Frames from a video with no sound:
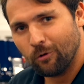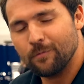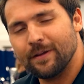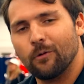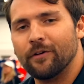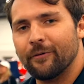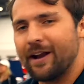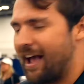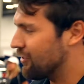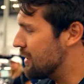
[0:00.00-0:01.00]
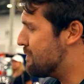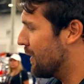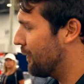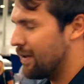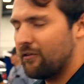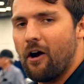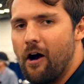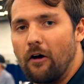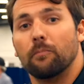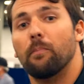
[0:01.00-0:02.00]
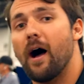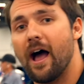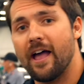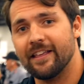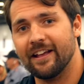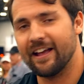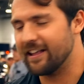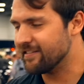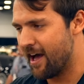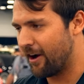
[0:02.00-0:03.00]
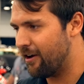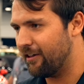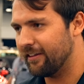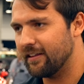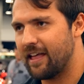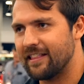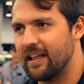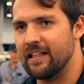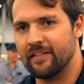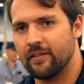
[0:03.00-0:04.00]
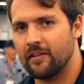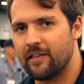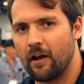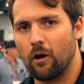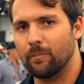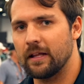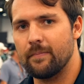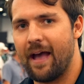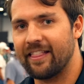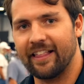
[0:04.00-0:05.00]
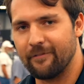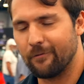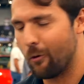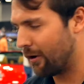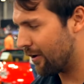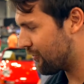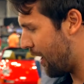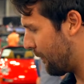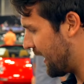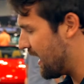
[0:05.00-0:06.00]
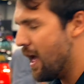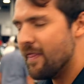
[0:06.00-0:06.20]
would be the one that would actually build these cars. But it's not all that ends terribly badly for Shelby.